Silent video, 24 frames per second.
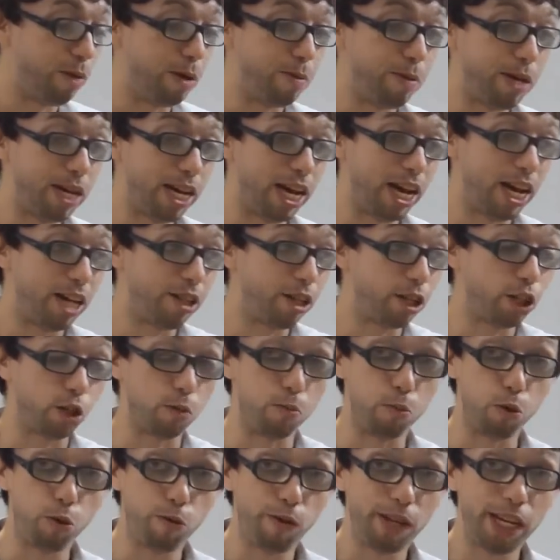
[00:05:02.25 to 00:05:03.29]
maybe
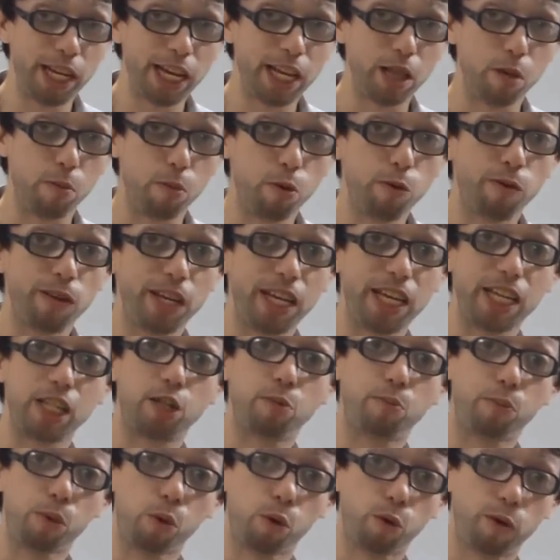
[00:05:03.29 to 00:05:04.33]
there's a movie and the movie
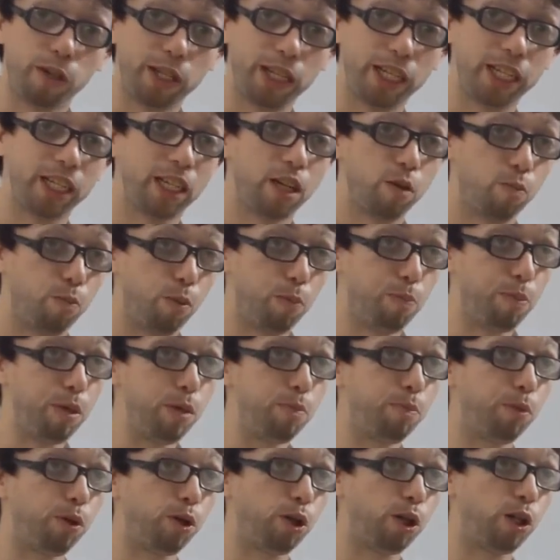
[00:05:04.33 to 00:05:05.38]
is boring, but
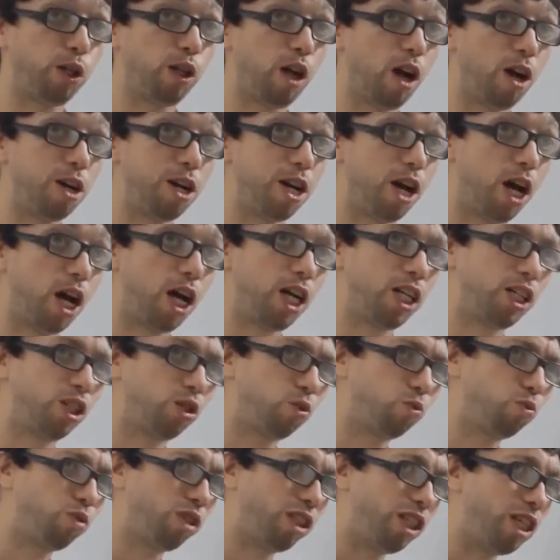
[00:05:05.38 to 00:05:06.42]
people are not
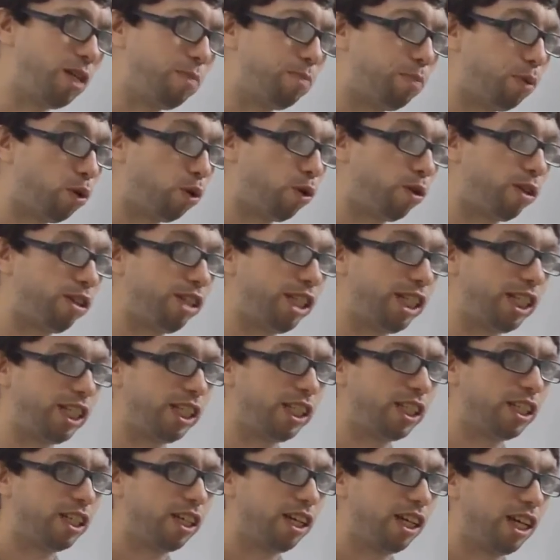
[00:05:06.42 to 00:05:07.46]
really
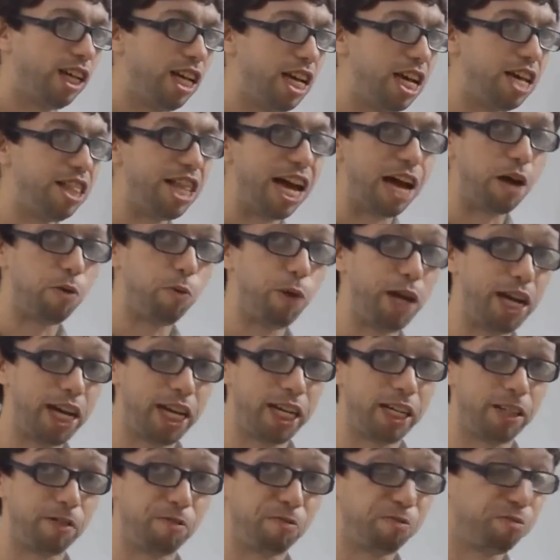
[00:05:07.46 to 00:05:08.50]
boring in that way.
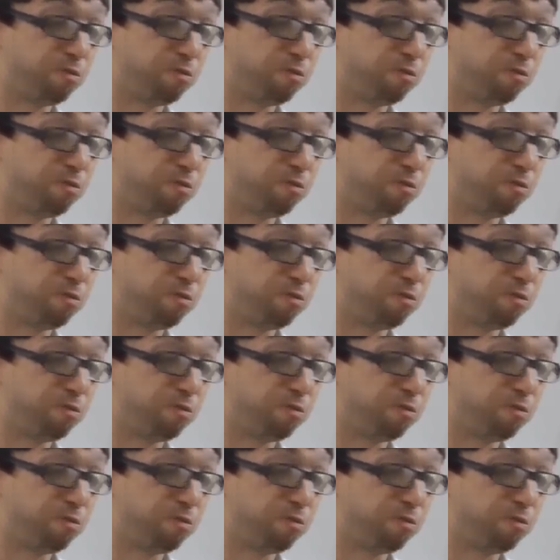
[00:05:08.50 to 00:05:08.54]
